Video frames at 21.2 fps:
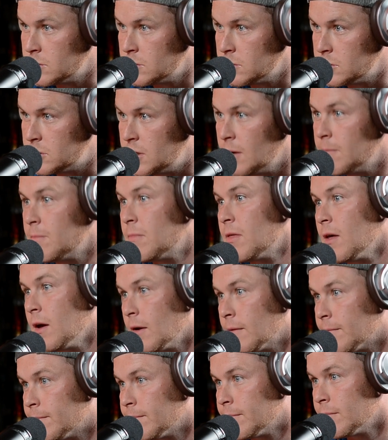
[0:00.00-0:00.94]
Jim thing.
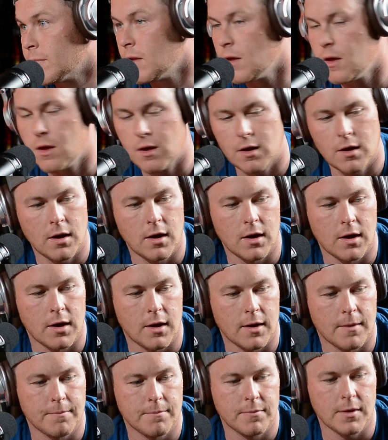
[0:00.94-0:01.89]

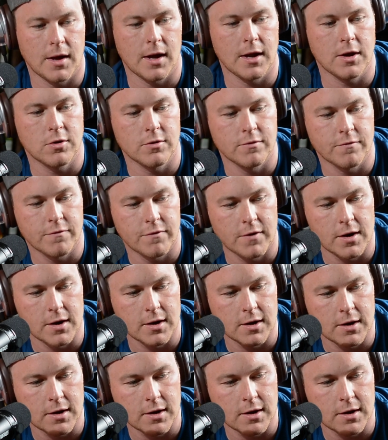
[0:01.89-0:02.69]
I couldn't find